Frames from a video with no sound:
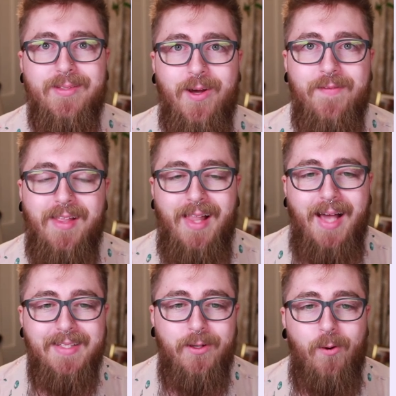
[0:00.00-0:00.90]
I
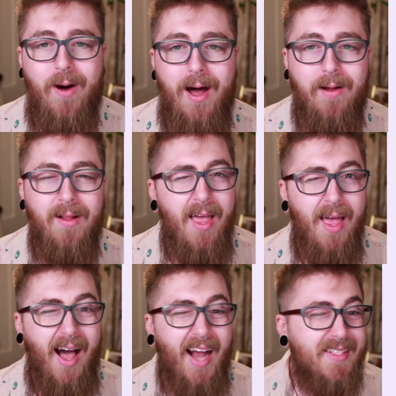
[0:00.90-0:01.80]
distilled all
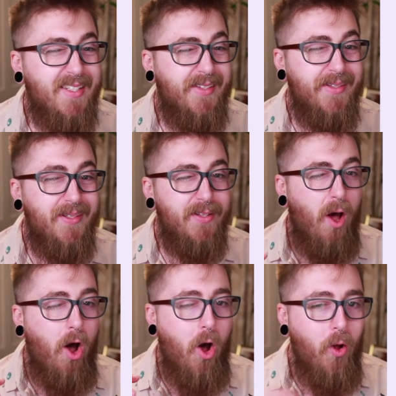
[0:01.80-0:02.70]
of those
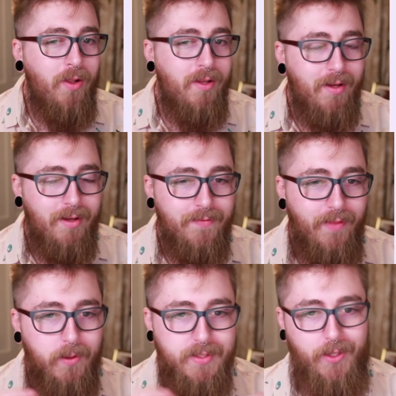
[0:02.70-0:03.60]
learnings into this new
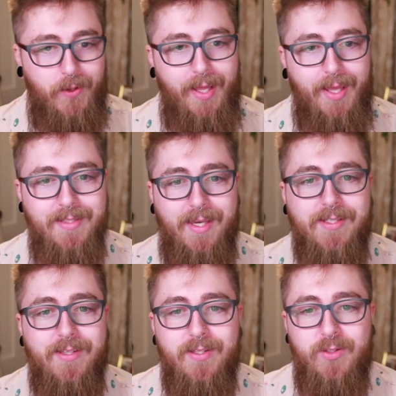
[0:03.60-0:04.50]

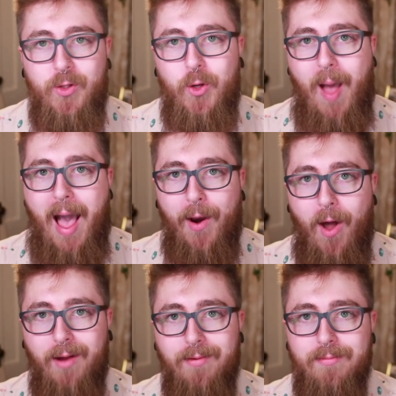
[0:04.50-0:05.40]
add-on
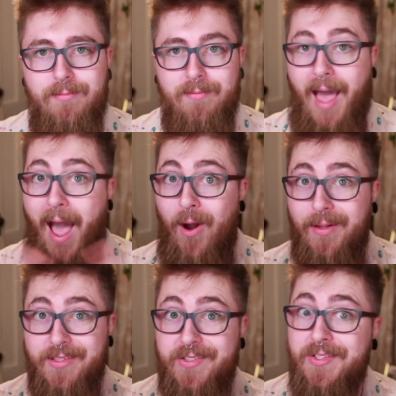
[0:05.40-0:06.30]
styling, which gives
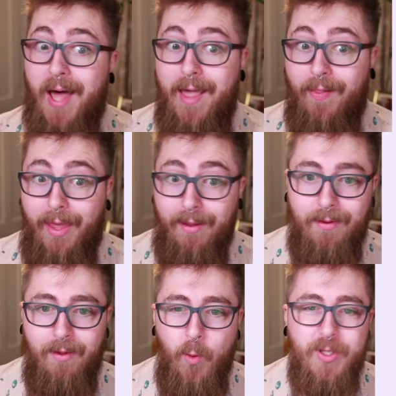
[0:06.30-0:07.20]
you out-of-the-box
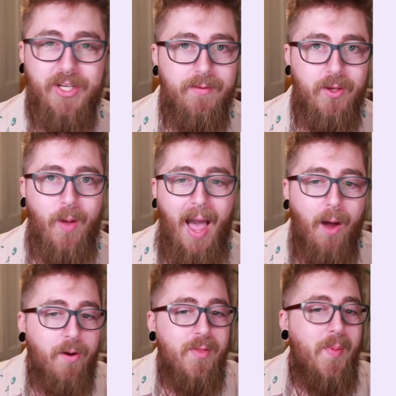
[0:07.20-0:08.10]
support
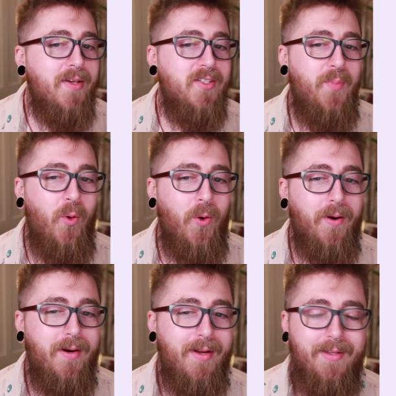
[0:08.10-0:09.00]
for
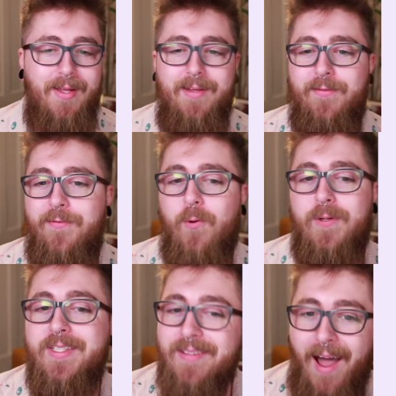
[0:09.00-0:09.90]
styling and
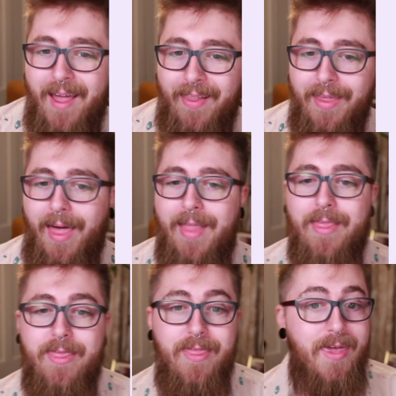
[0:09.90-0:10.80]
themes for a
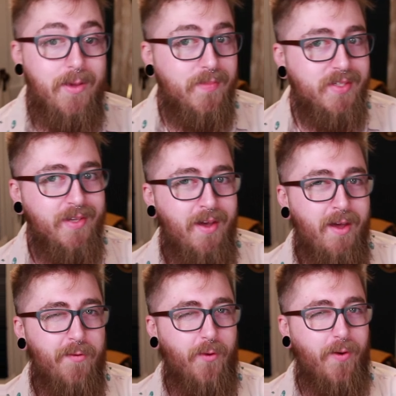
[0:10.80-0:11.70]
ton of
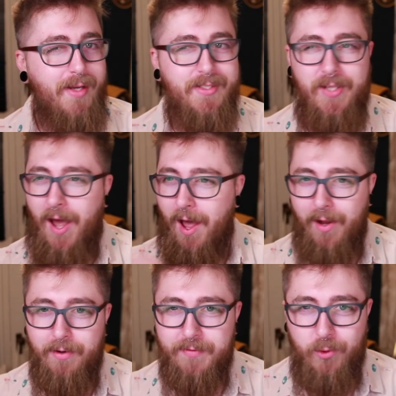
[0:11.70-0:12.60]
tools with
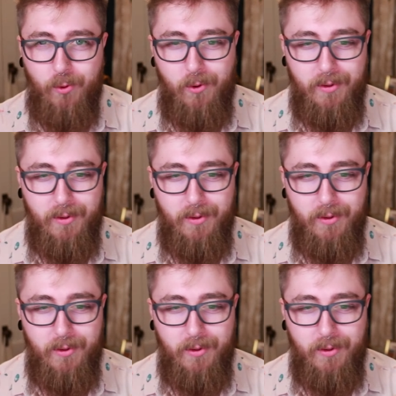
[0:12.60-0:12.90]
little